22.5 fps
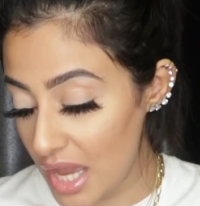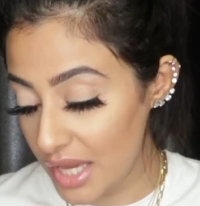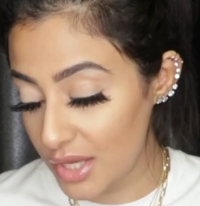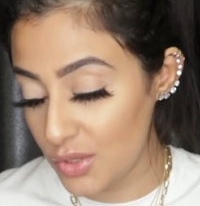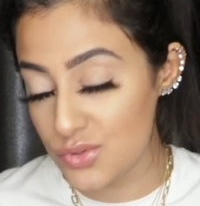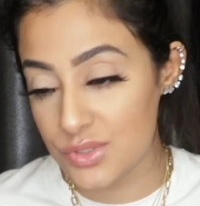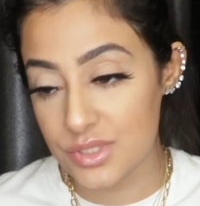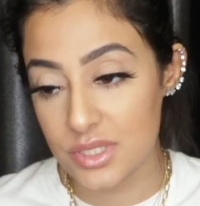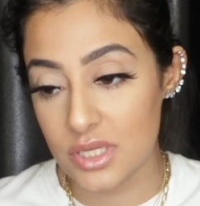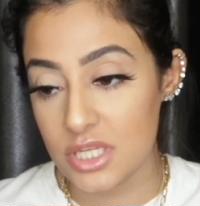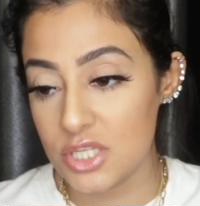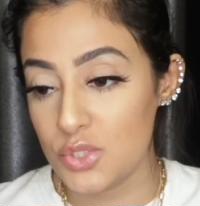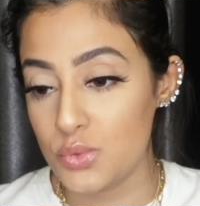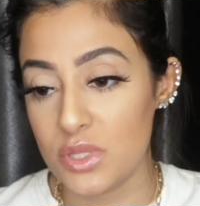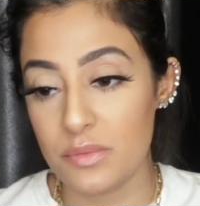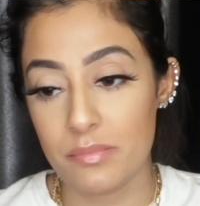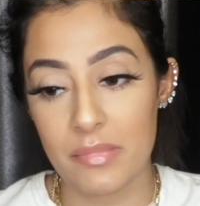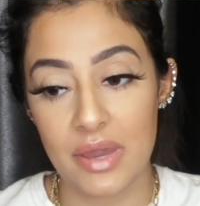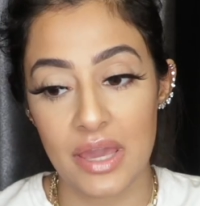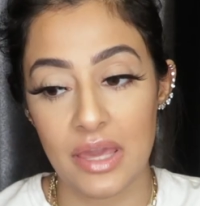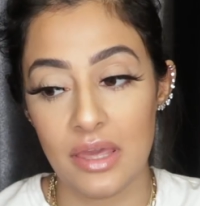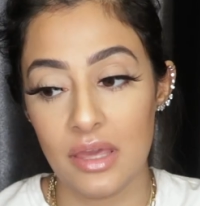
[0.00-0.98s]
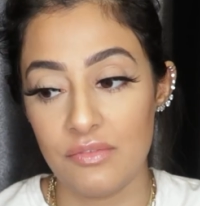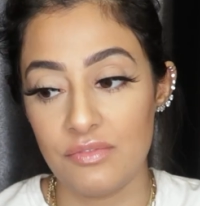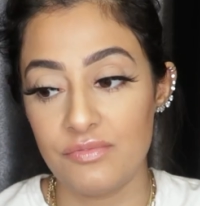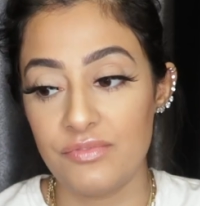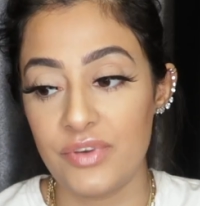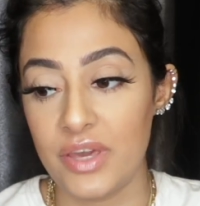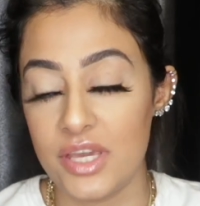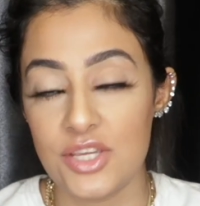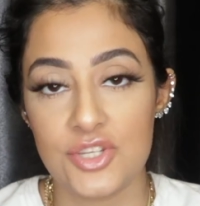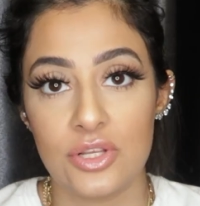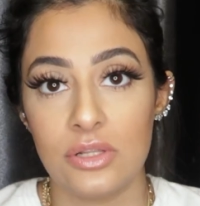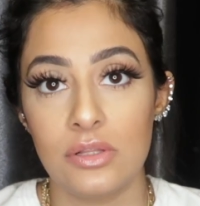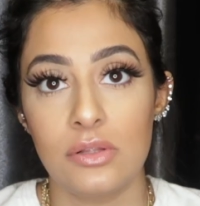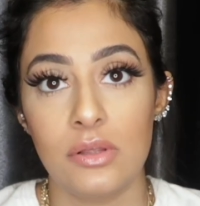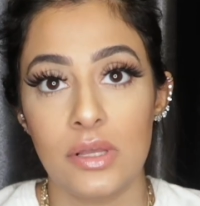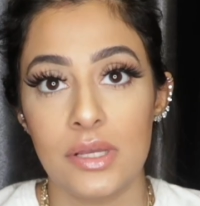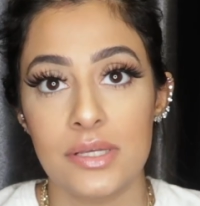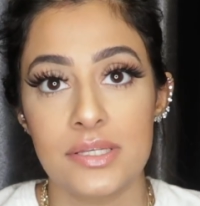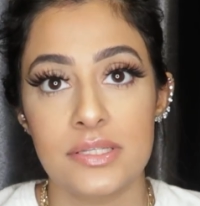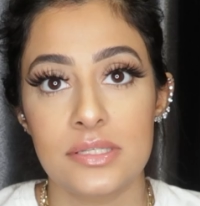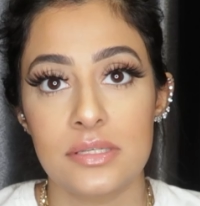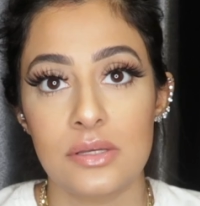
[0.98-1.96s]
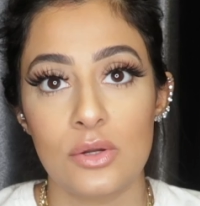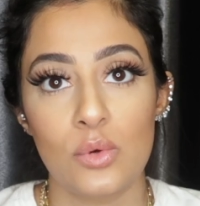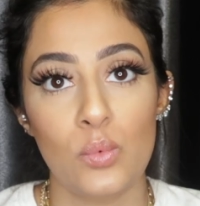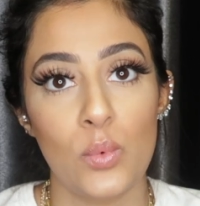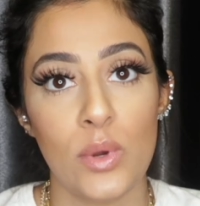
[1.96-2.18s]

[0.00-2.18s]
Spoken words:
I use this with my facial cleanser,